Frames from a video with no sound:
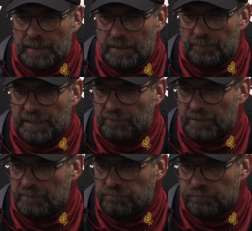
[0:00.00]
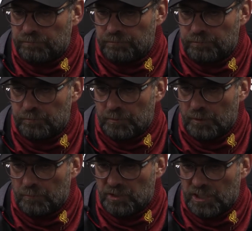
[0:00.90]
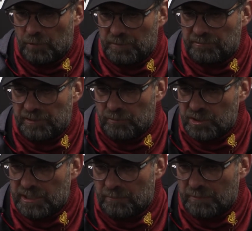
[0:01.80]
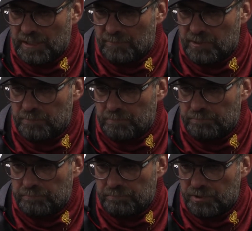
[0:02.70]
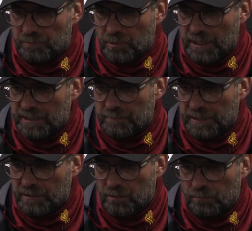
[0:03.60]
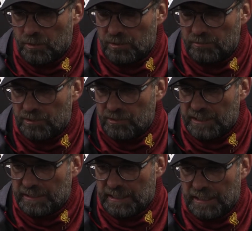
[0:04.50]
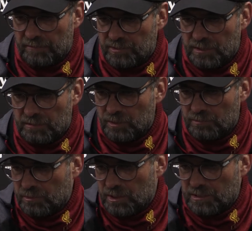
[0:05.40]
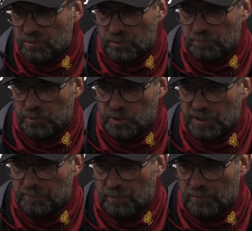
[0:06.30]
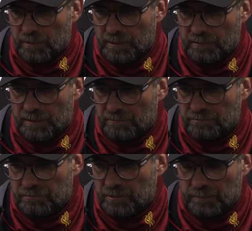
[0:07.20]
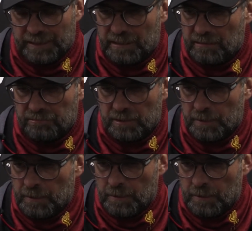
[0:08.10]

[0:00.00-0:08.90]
Um, then we obviously our midfield was sometimes surprised by the long balls of our centre halves and just couldn't push up early enough or quick enough